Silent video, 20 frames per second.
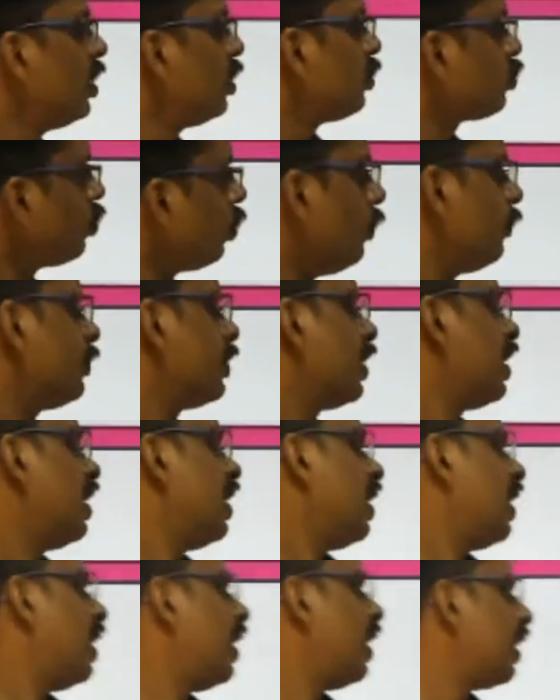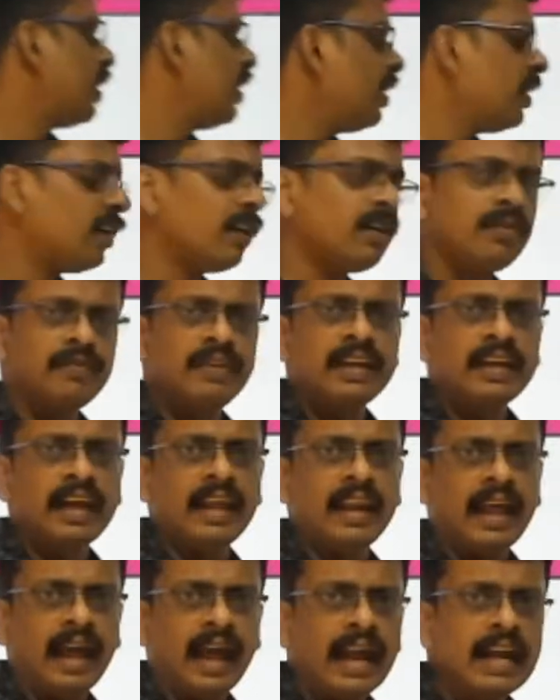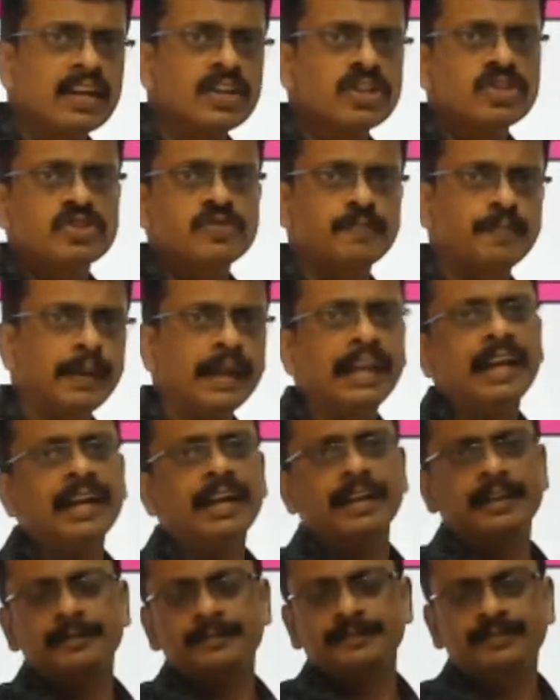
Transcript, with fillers: So here we can add speed,